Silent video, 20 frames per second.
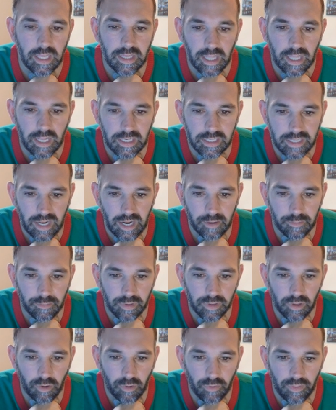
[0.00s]
And then down
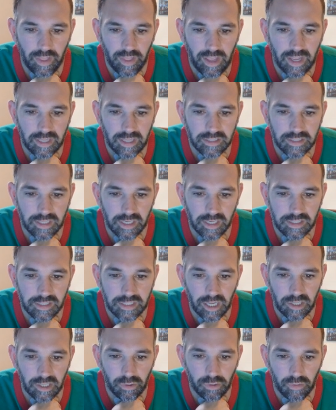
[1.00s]
below that, it's going
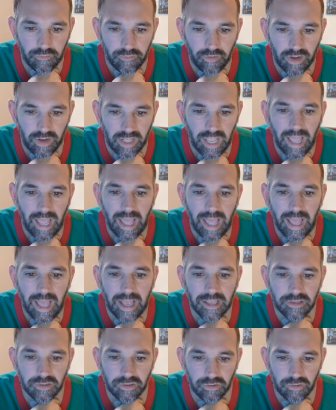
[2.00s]
to tell you if any
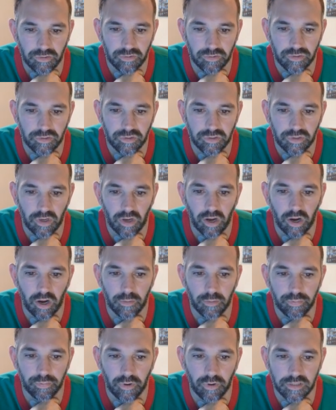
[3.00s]
hazards
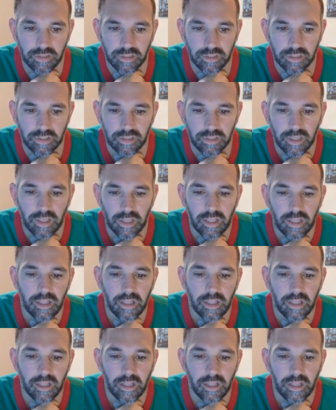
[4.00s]
are present.